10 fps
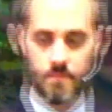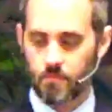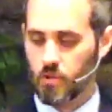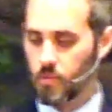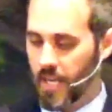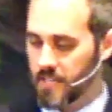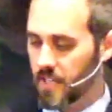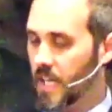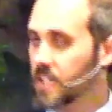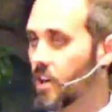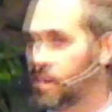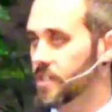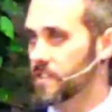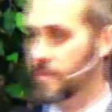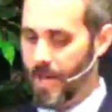Three ways that God calls
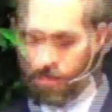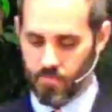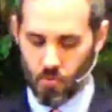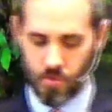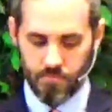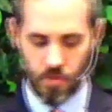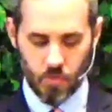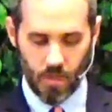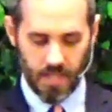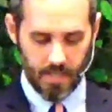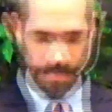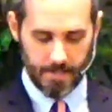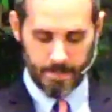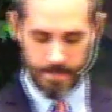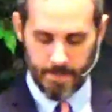us to bow before Him. First way
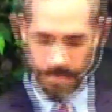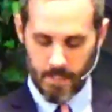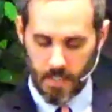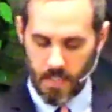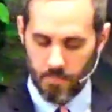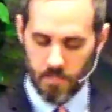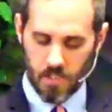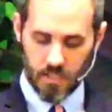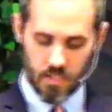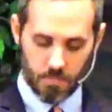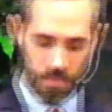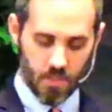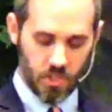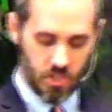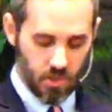is to
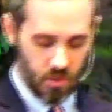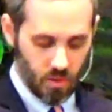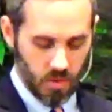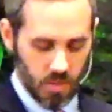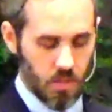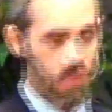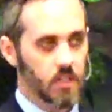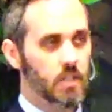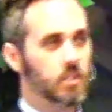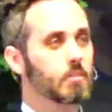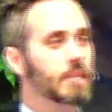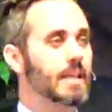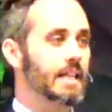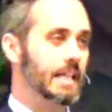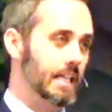pursue
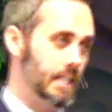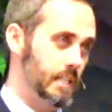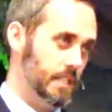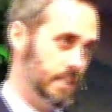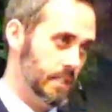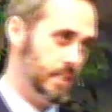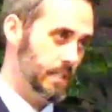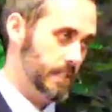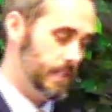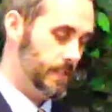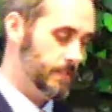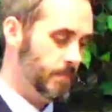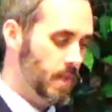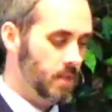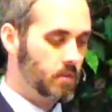humility.
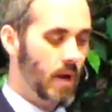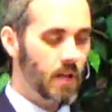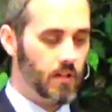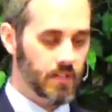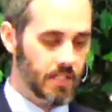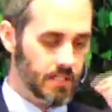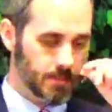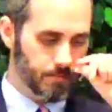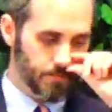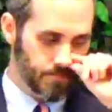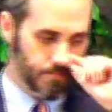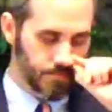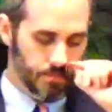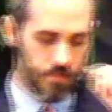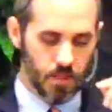Throughout these
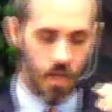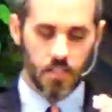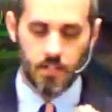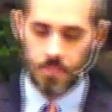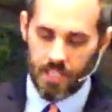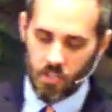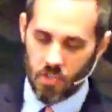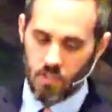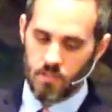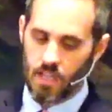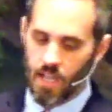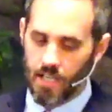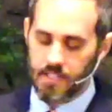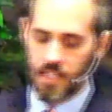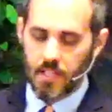condemnations,
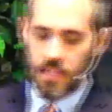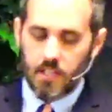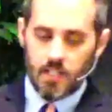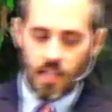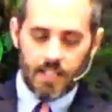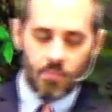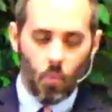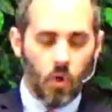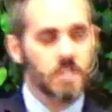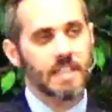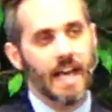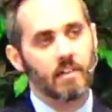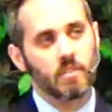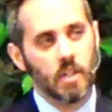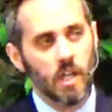I said that it kind of works
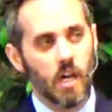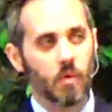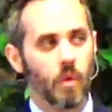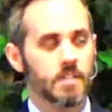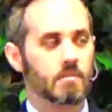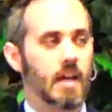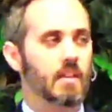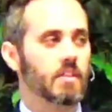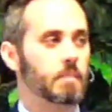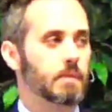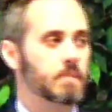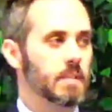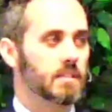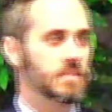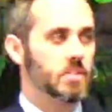counterclockwise around the
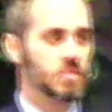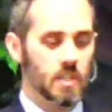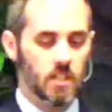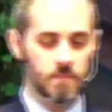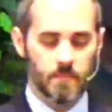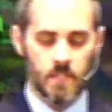people of Israel.